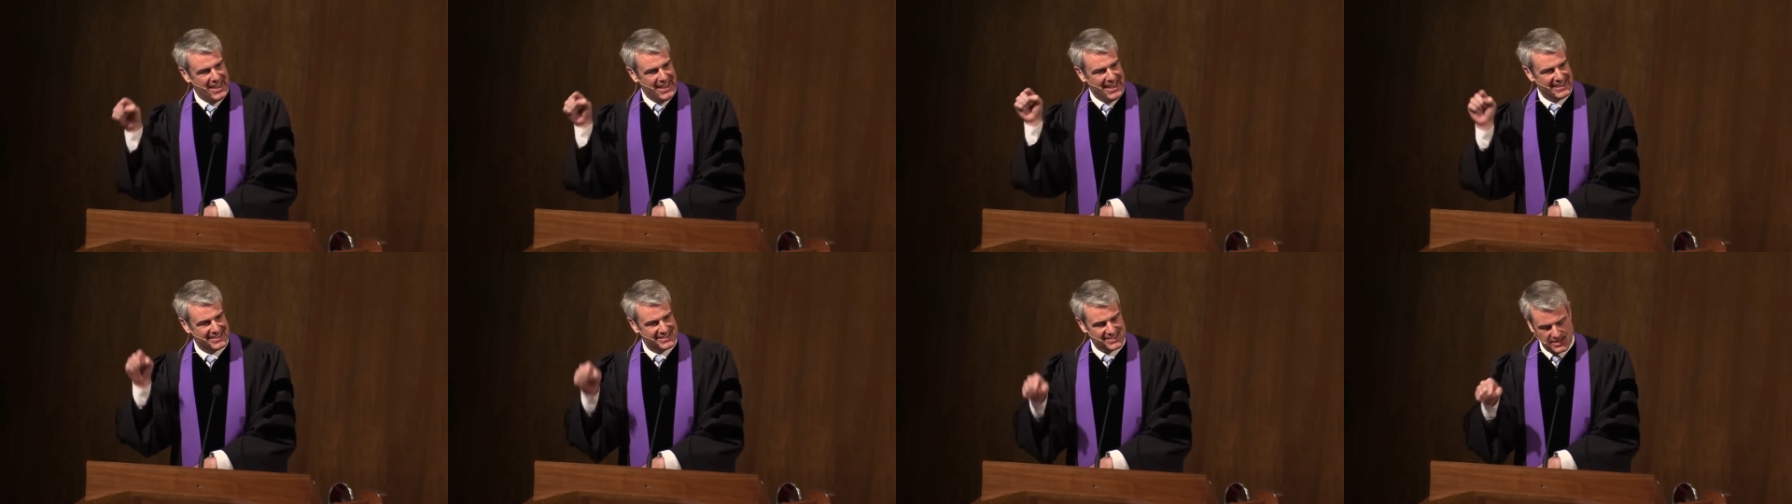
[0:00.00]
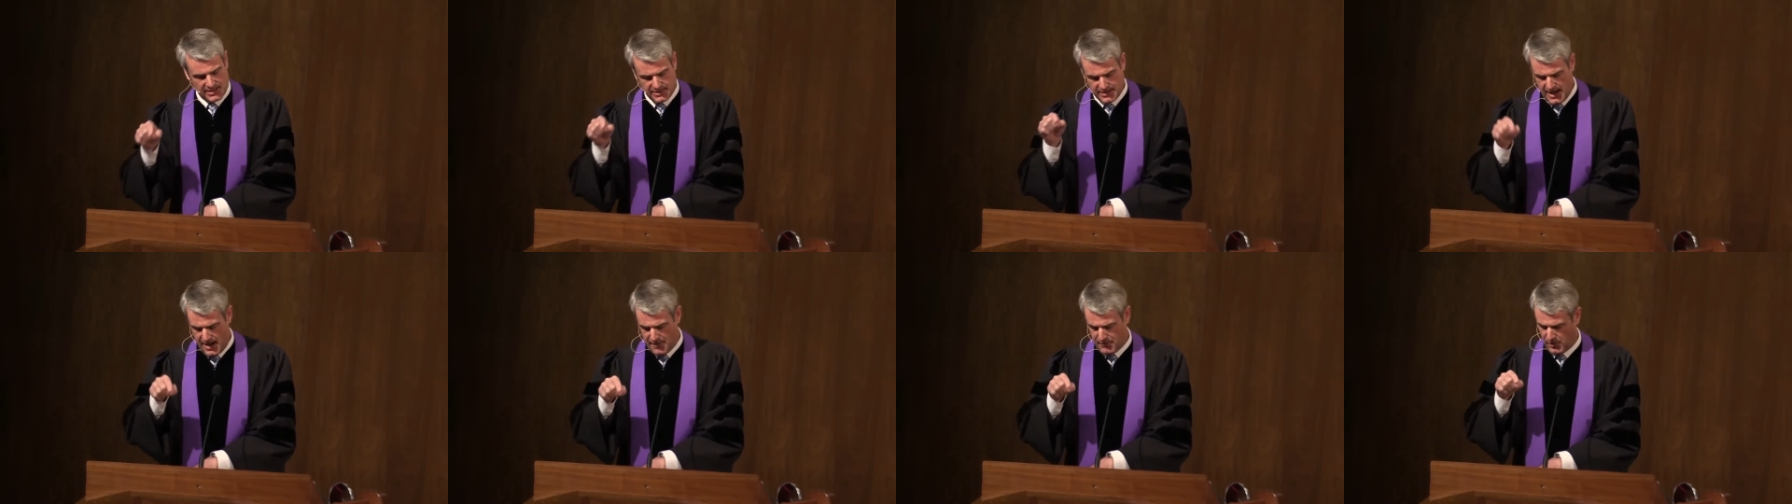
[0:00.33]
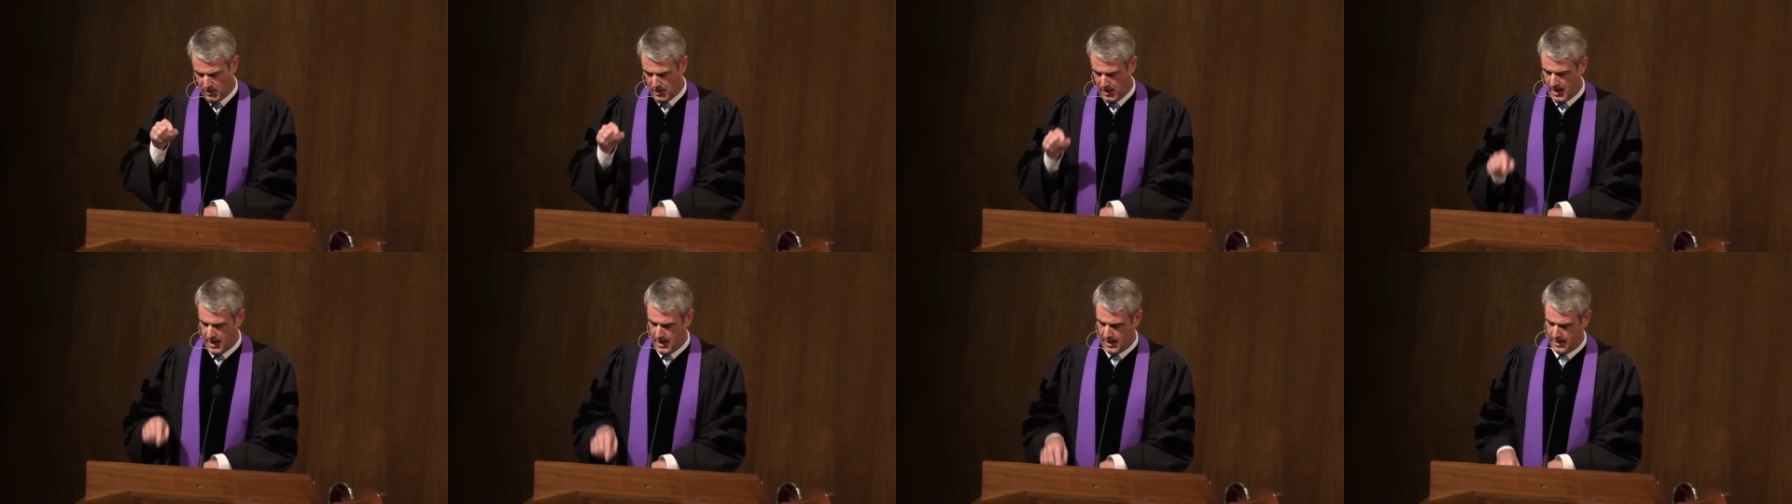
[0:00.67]
is to never
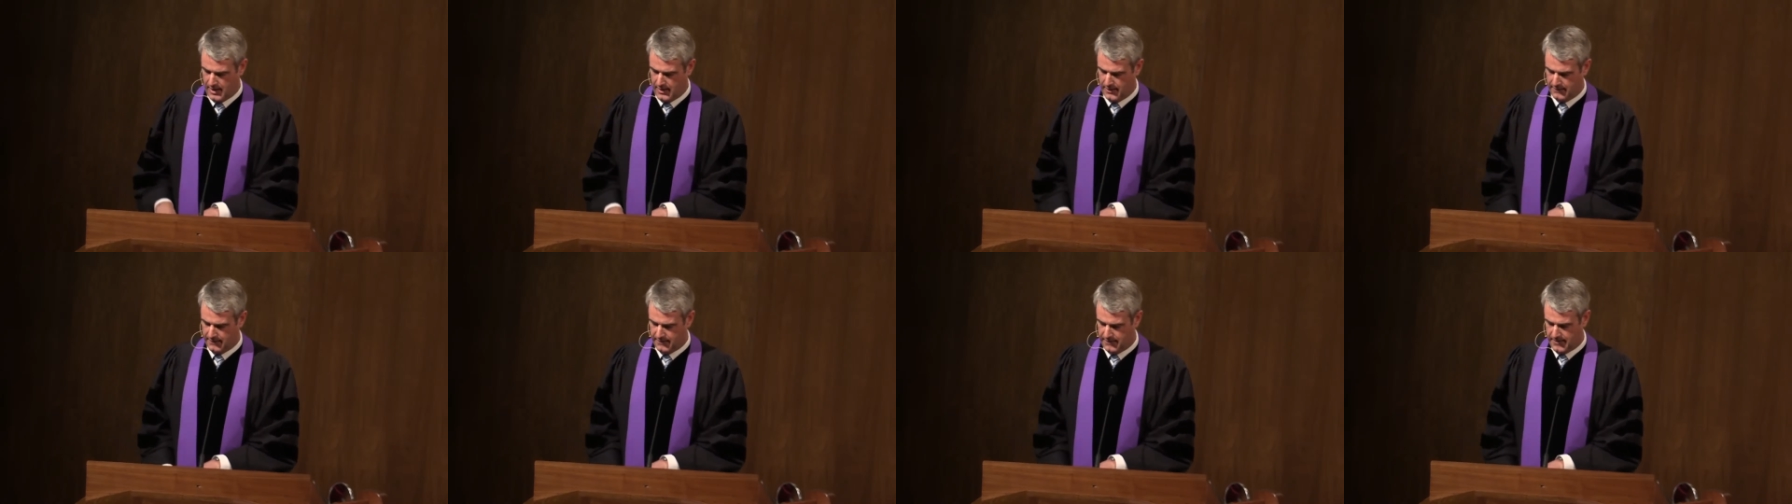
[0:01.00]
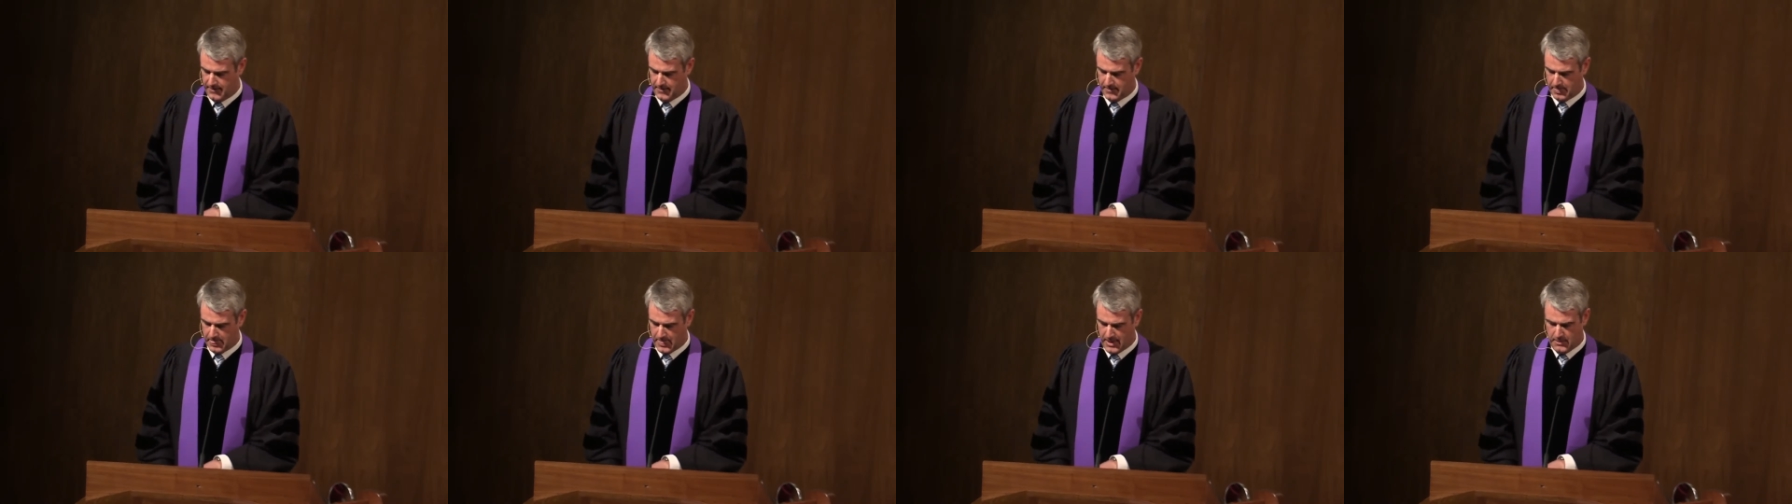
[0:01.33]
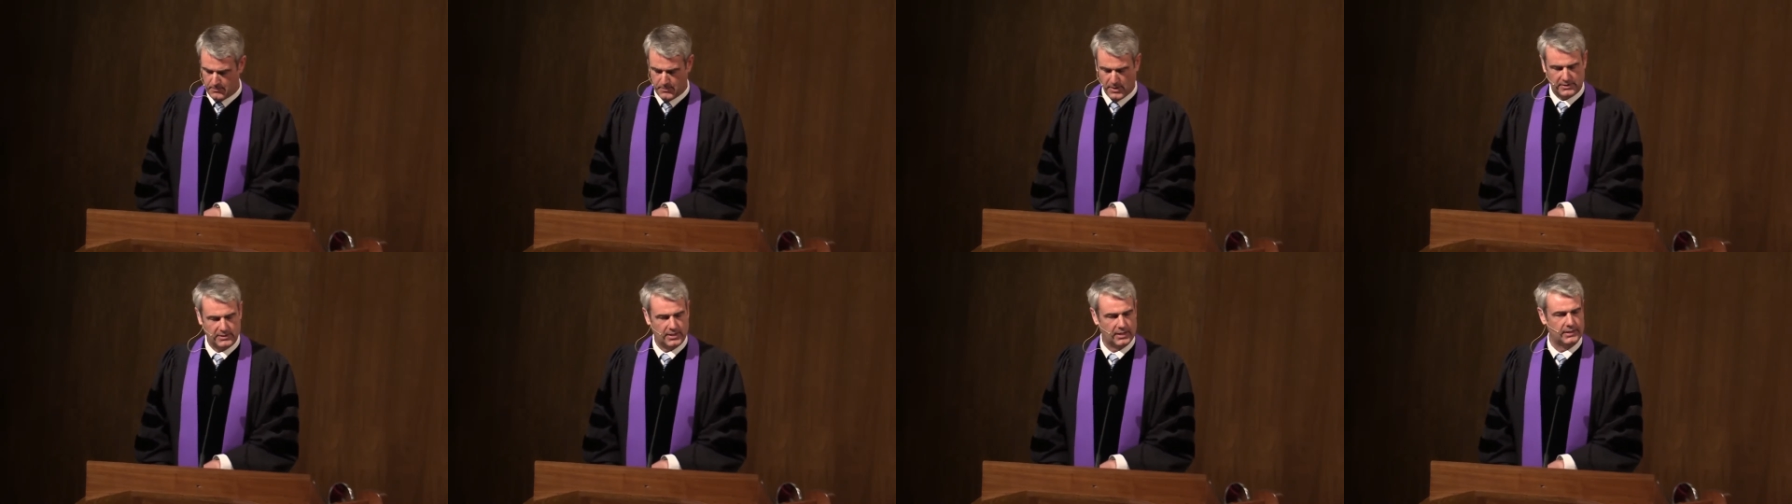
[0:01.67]
love.
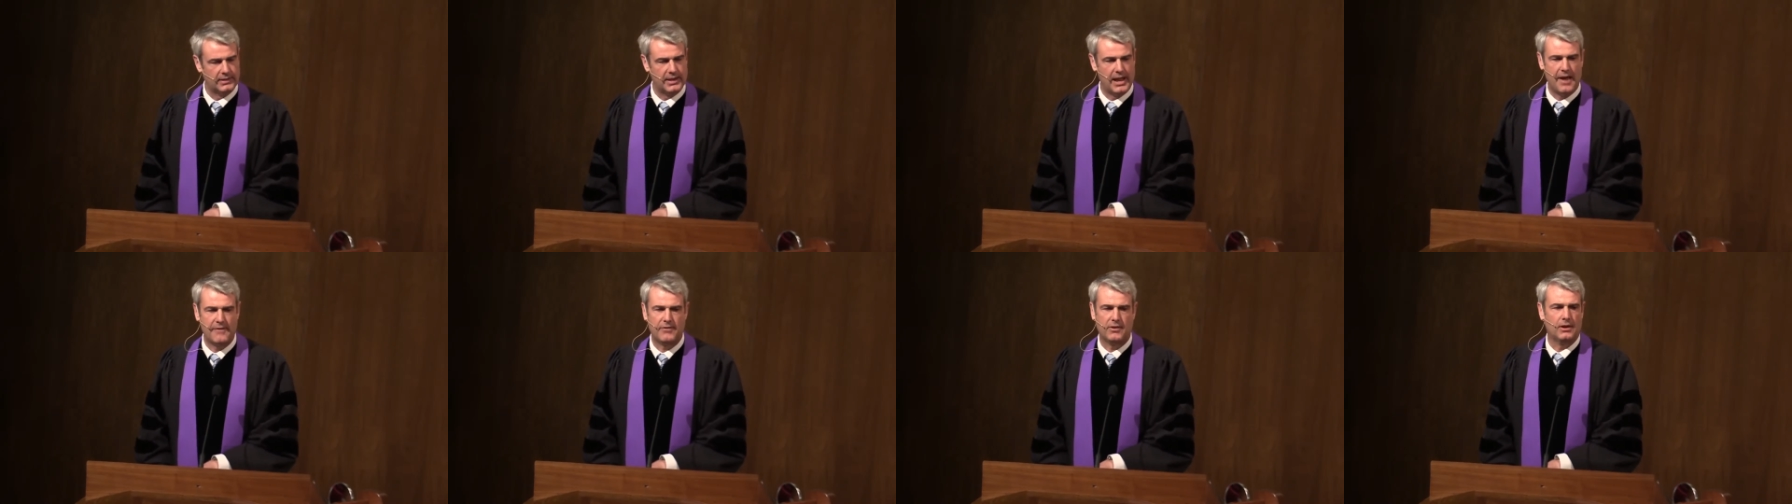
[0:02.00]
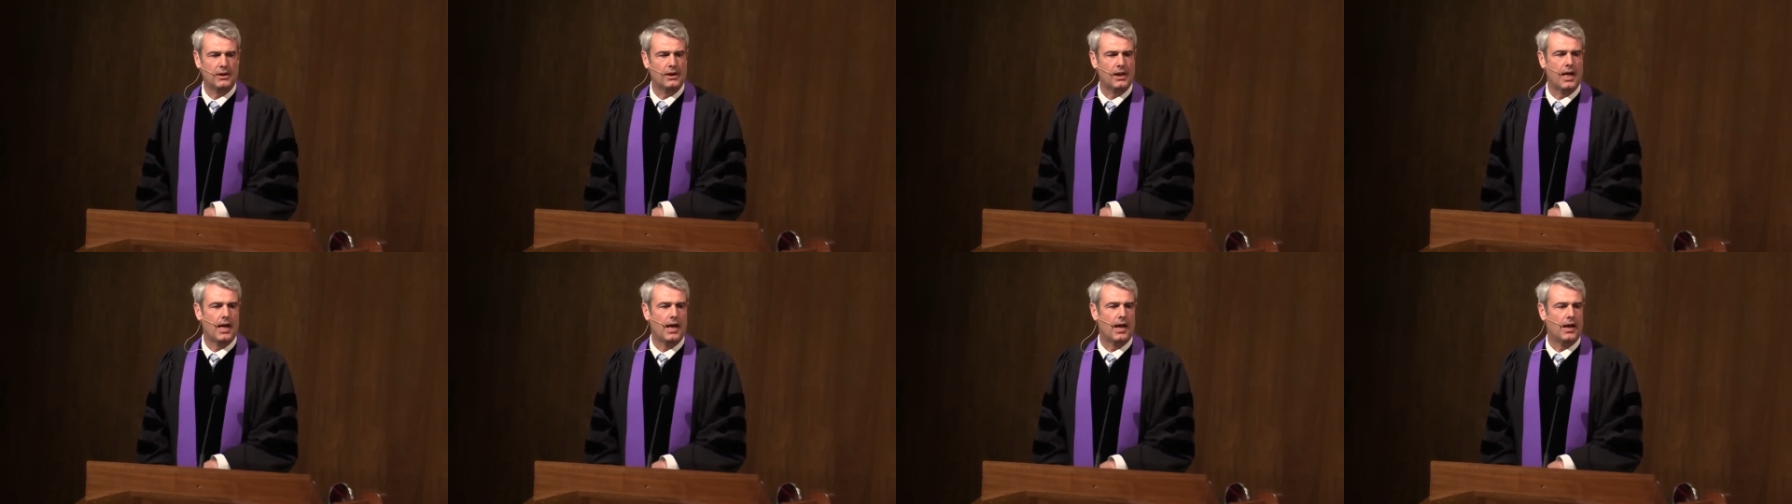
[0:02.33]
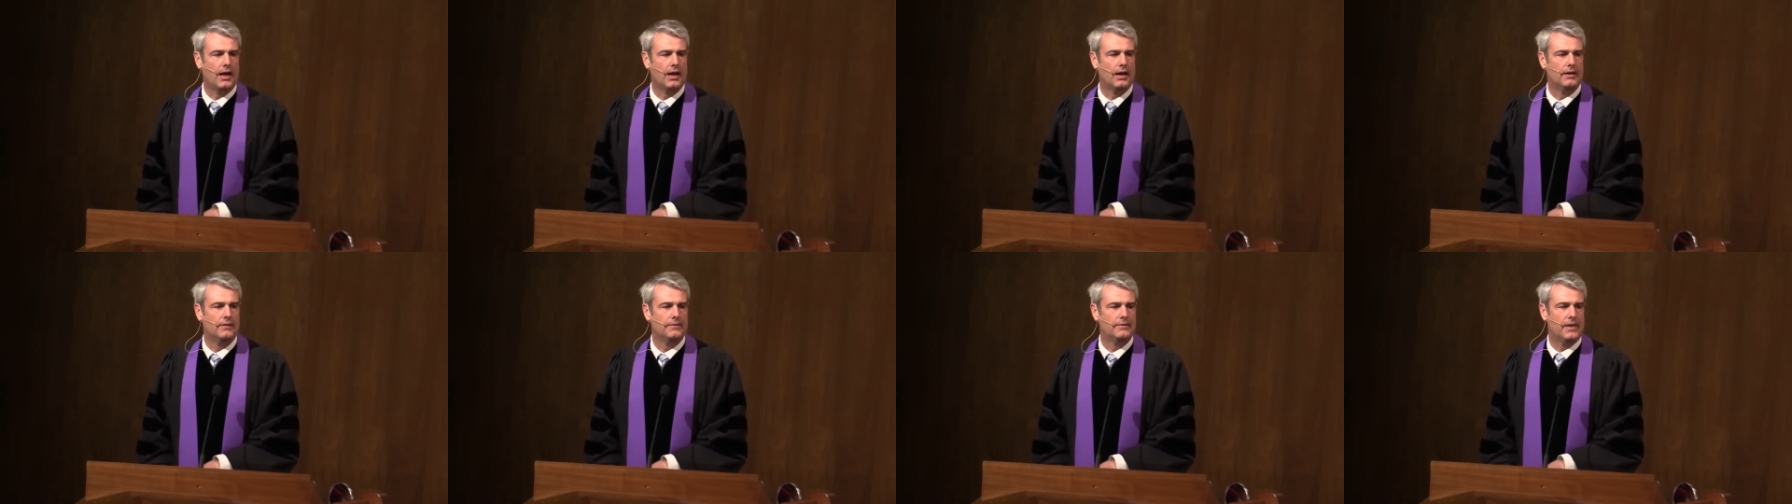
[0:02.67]
But to never
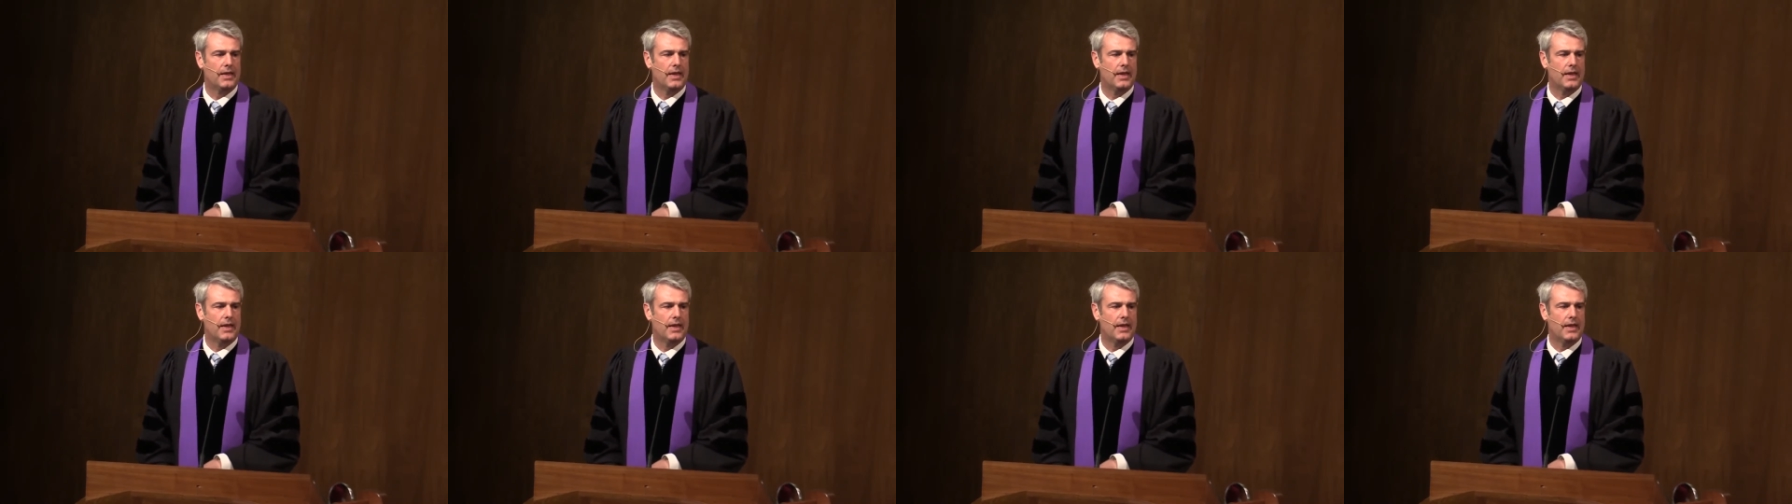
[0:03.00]
love